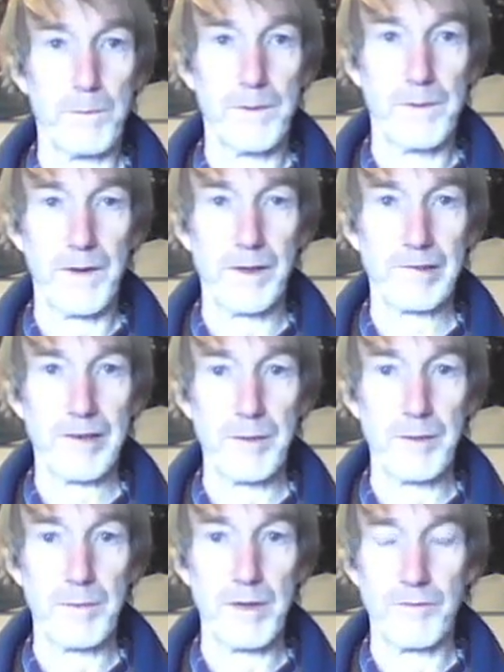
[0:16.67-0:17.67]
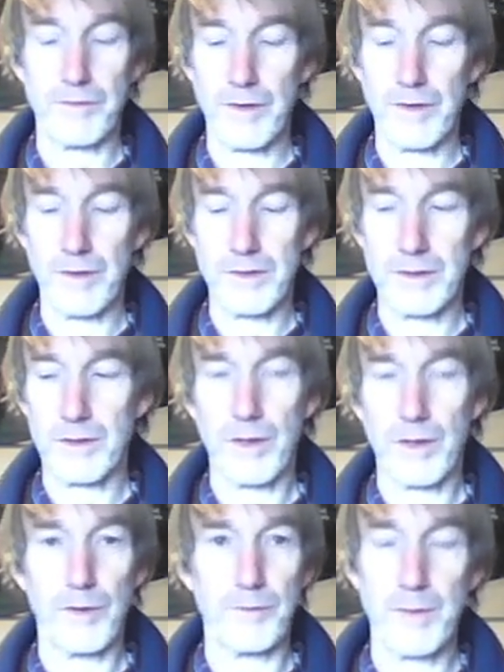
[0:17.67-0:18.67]
diagram in front
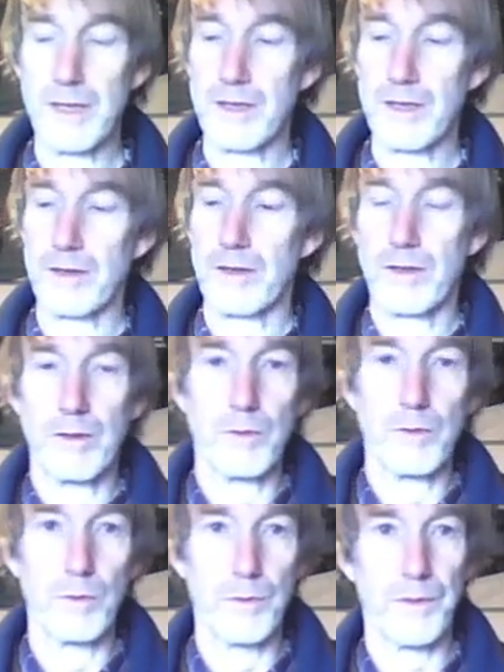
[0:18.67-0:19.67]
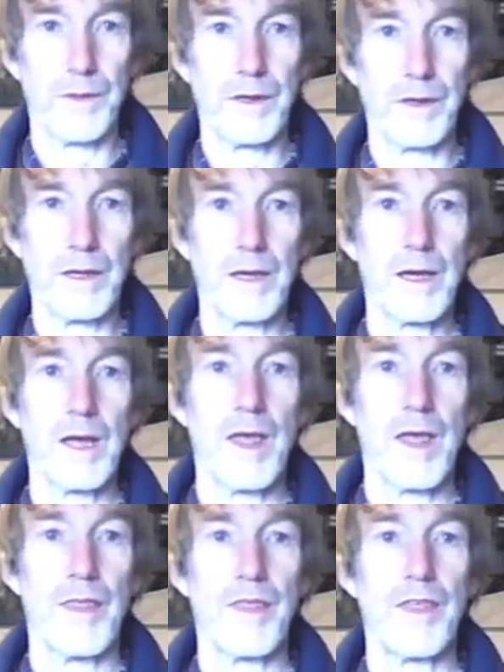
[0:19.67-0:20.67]
of me, you will see
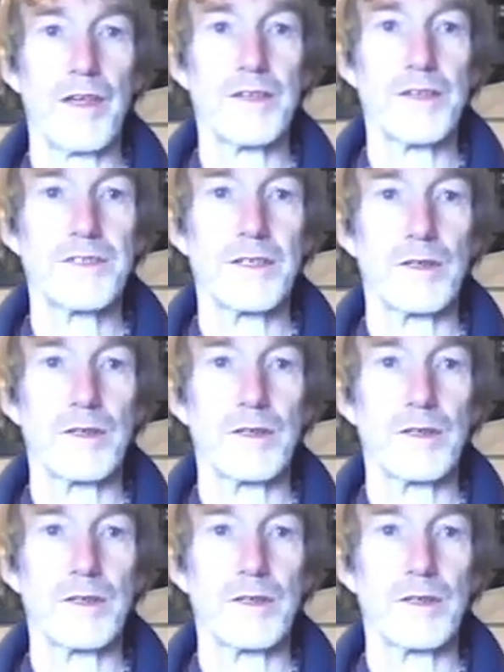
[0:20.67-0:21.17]
that